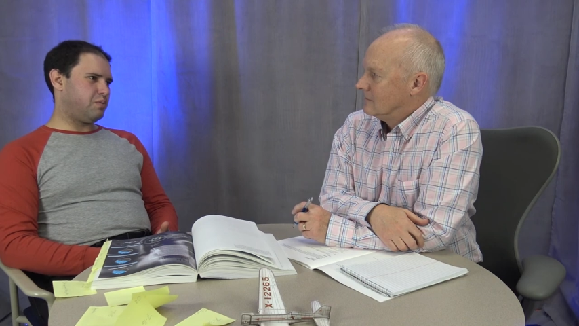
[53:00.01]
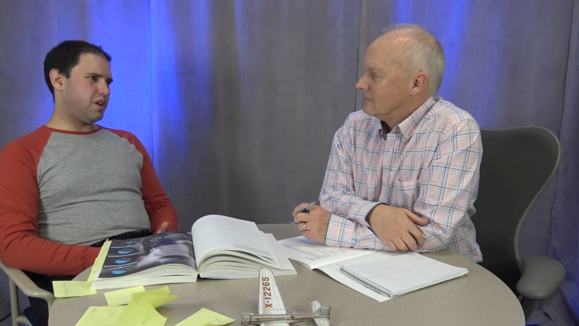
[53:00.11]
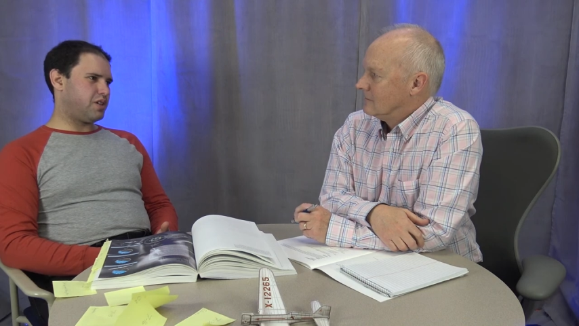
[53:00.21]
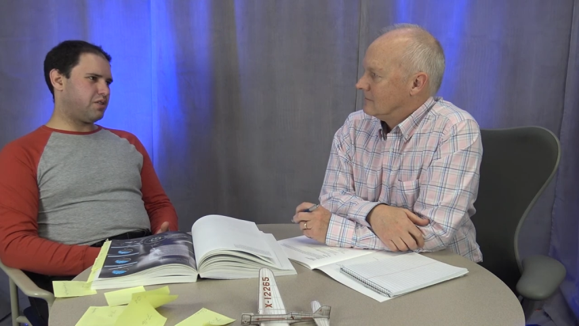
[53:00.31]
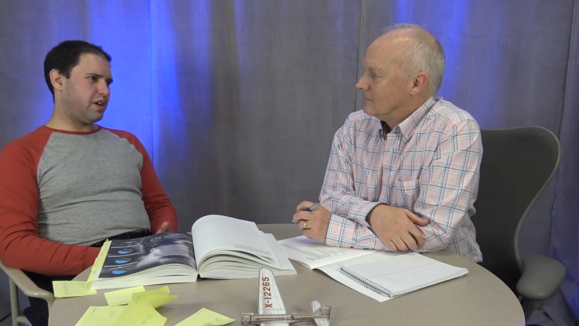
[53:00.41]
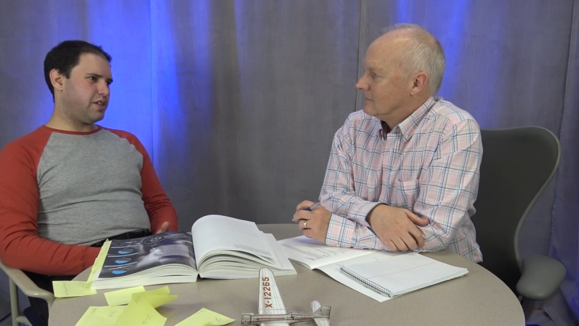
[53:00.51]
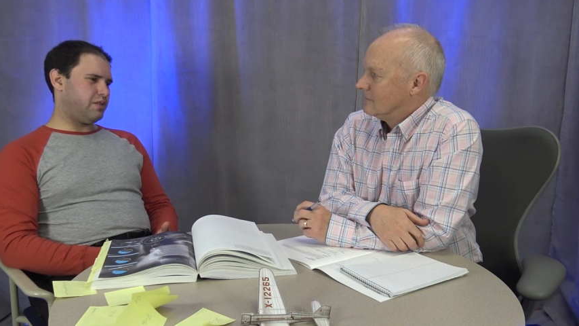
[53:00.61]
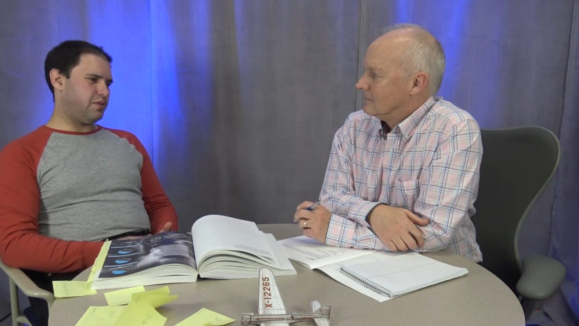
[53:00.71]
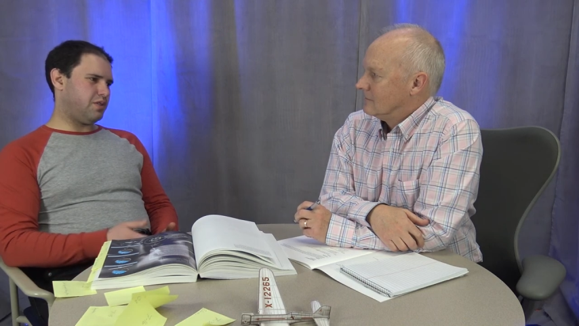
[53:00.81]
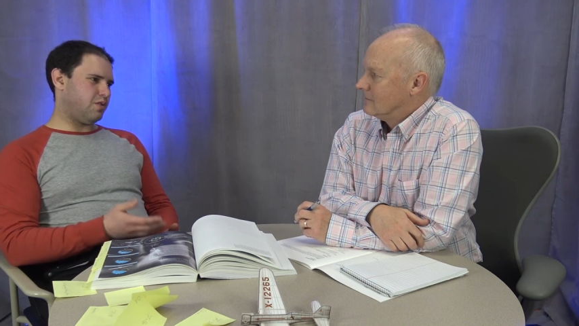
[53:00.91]
Speaker 1: pressurized,
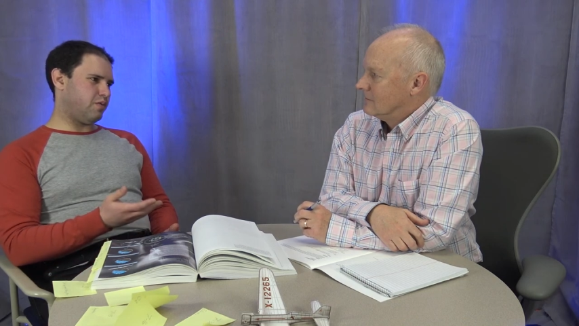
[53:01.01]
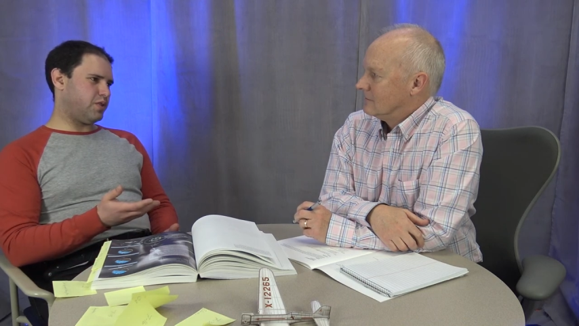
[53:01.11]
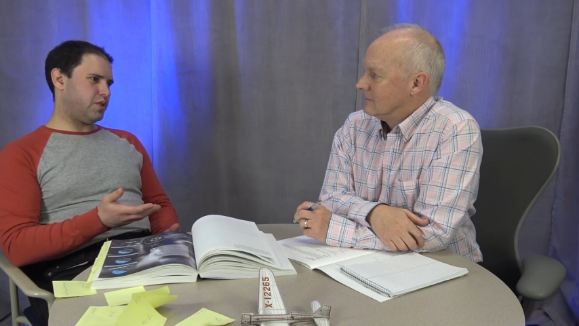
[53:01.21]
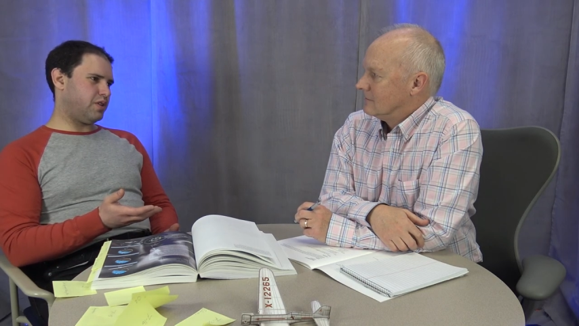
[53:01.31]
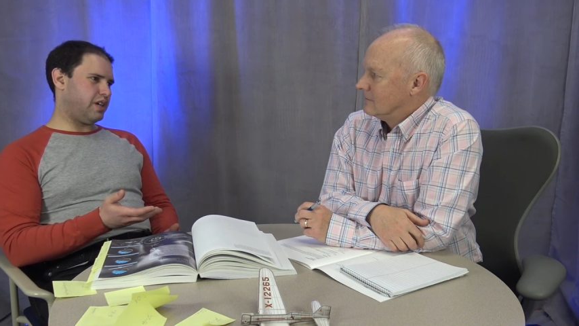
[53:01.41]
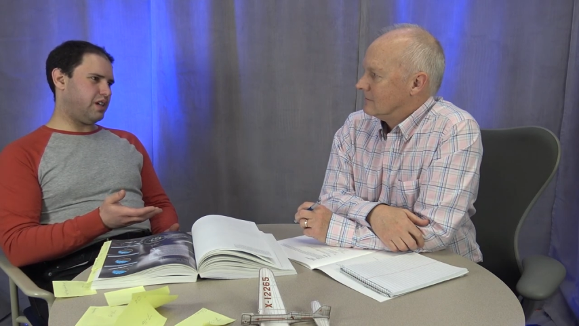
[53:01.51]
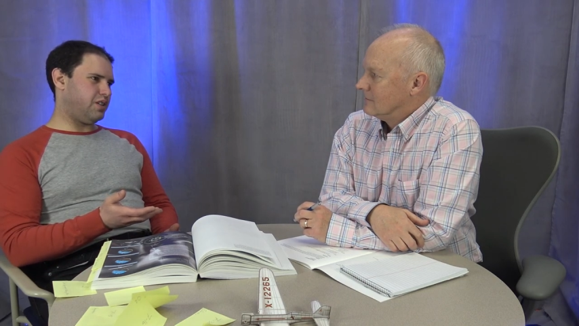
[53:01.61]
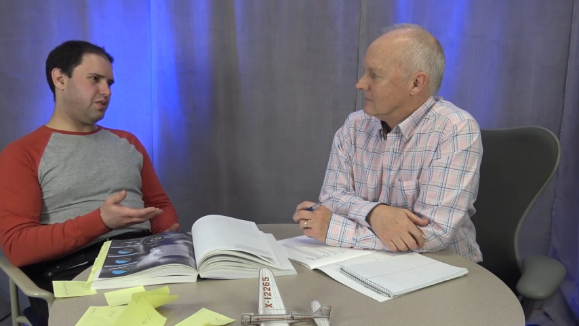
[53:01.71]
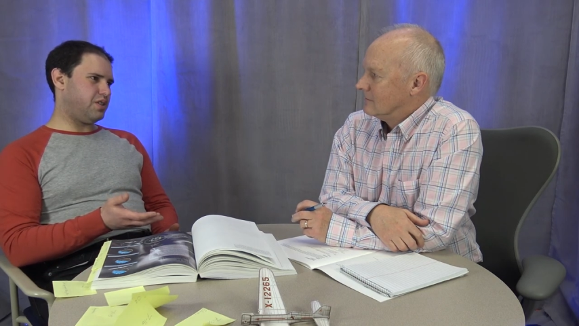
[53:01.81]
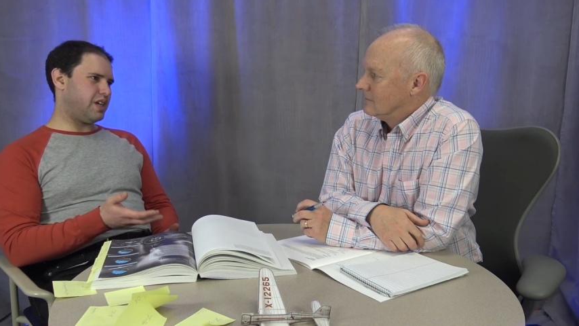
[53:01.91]
if you're over a certain
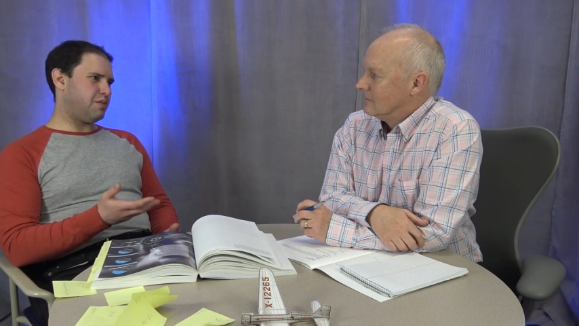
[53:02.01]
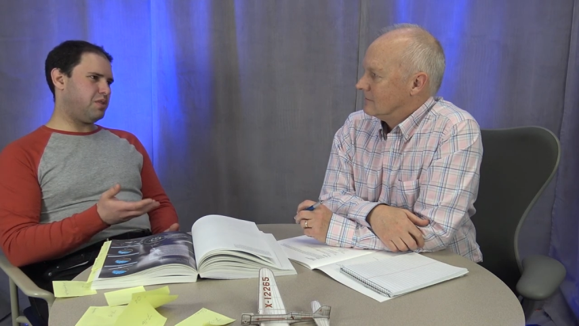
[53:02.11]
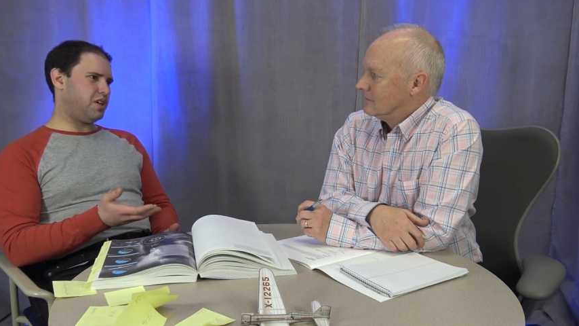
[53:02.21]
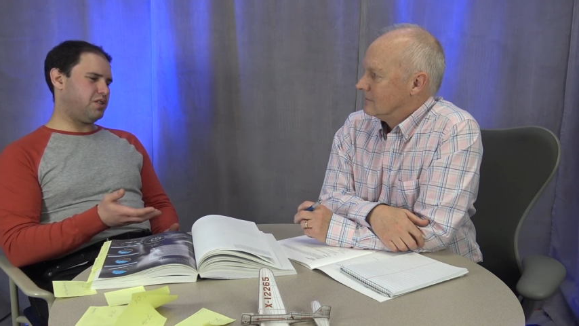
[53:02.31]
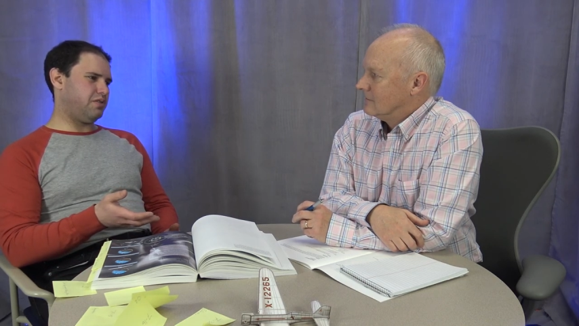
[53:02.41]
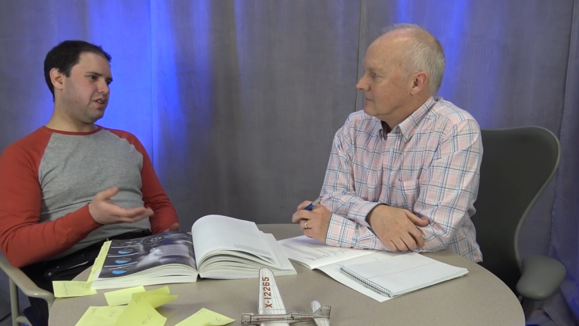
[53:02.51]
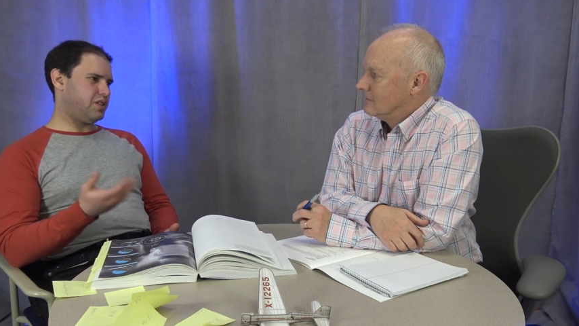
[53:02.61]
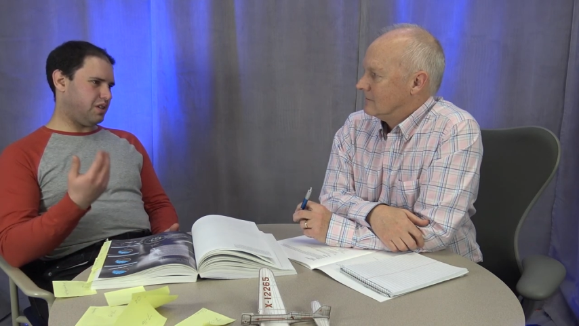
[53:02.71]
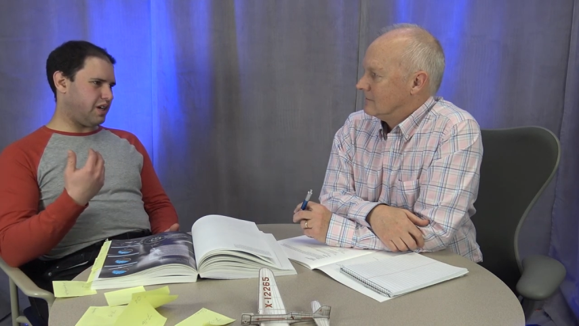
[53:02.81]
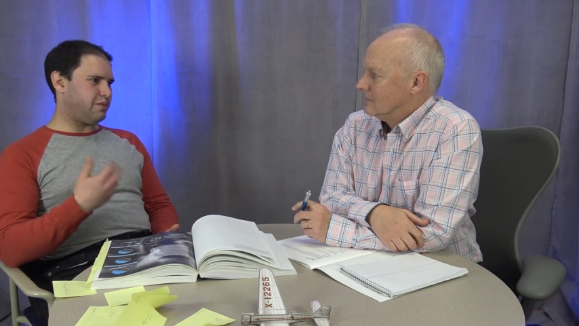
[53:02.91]
altitude, is not because there
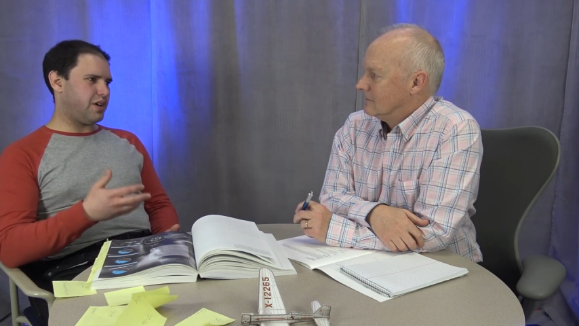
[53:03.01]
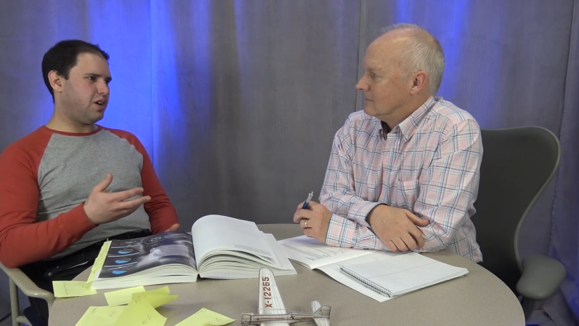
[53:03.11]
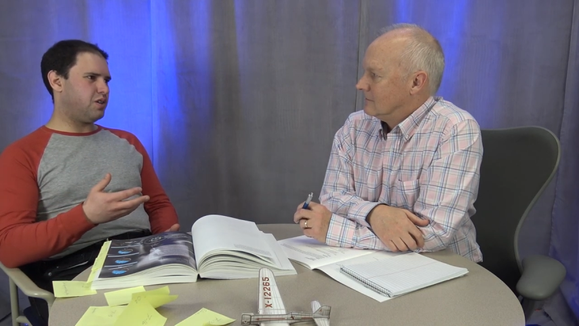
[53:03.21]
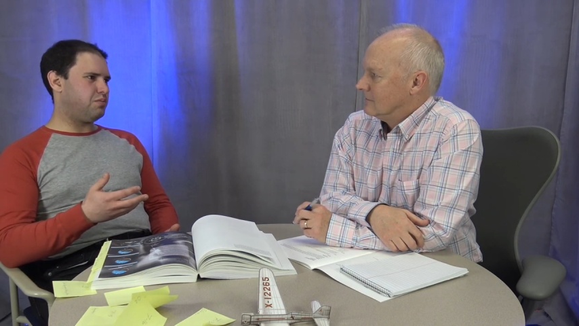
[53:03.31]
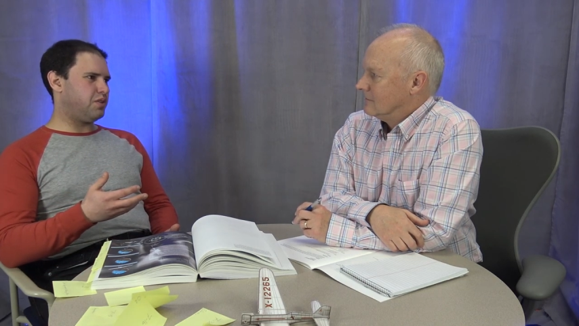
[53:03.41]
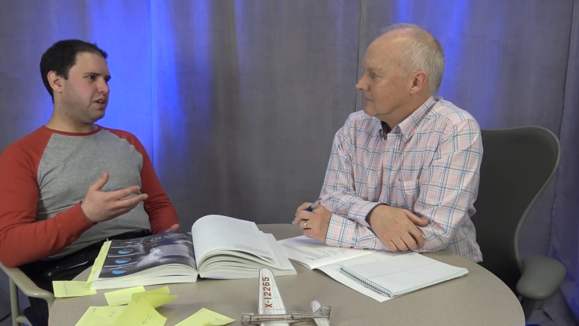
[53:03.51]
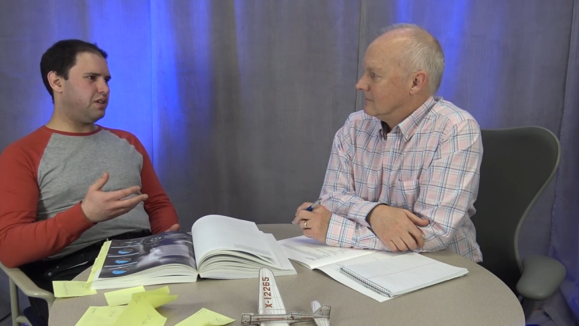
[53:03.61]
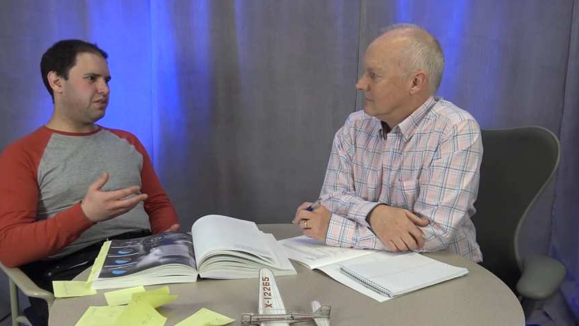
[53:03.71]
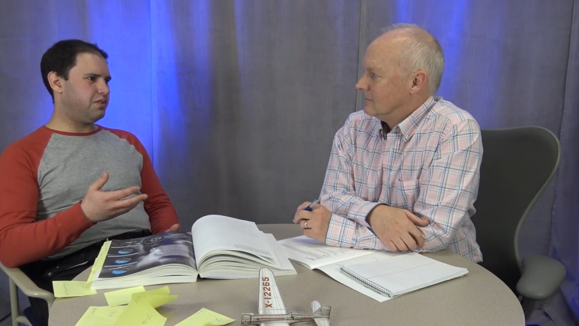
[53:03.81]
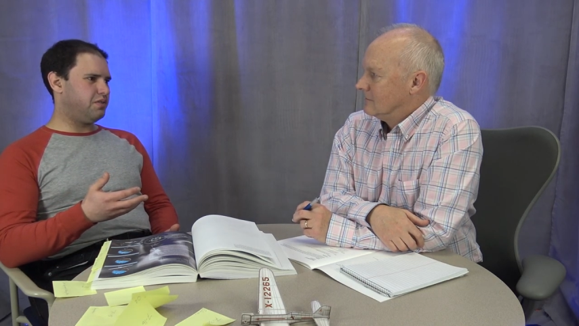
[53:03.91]
isn't enough air to
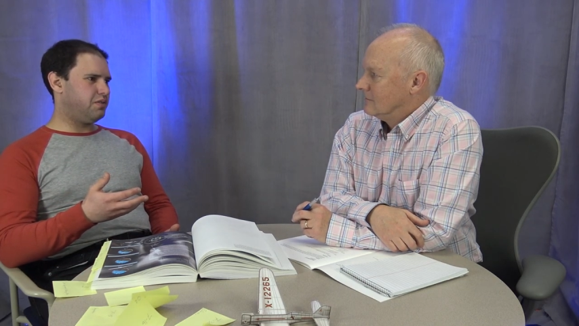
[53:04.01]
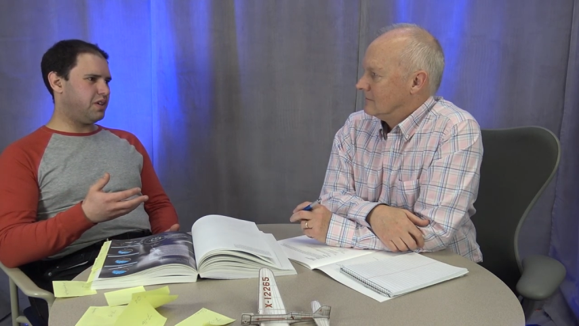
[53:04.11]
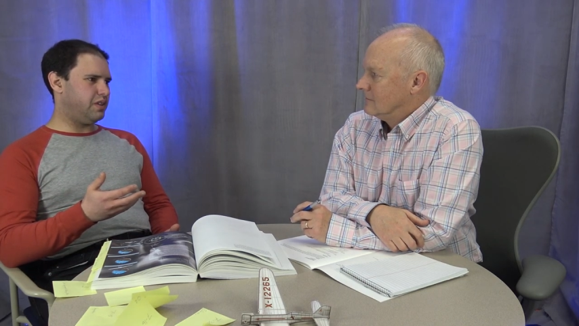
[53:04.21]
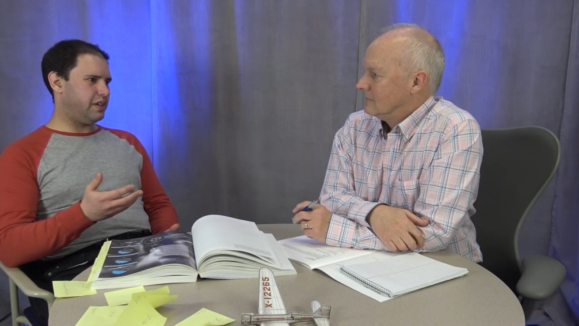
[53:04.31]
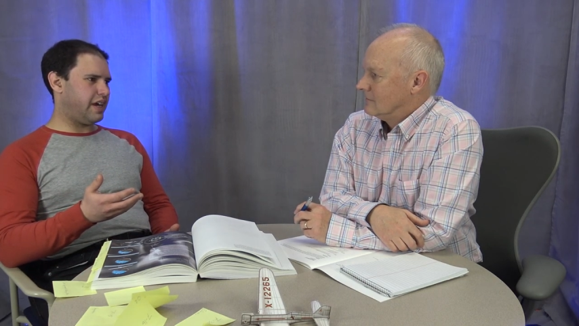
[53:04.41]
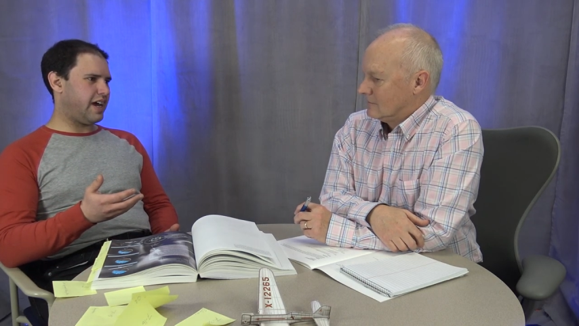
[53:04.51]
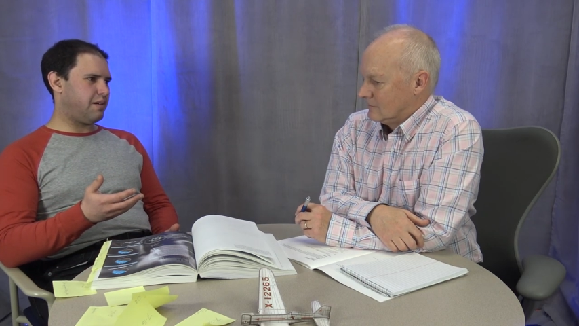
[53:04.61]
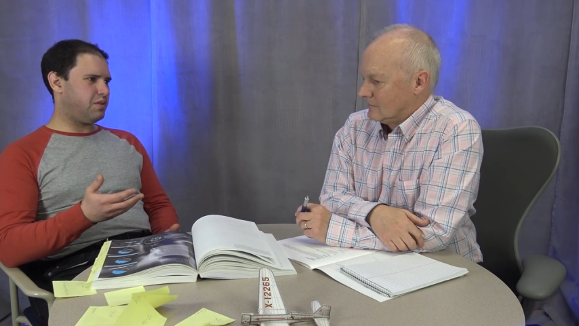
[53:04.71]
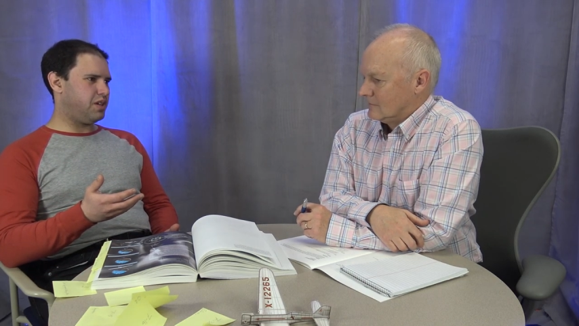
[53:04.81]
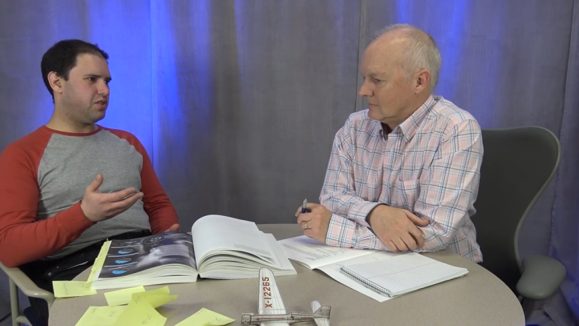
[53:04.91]
breathe in the cabin.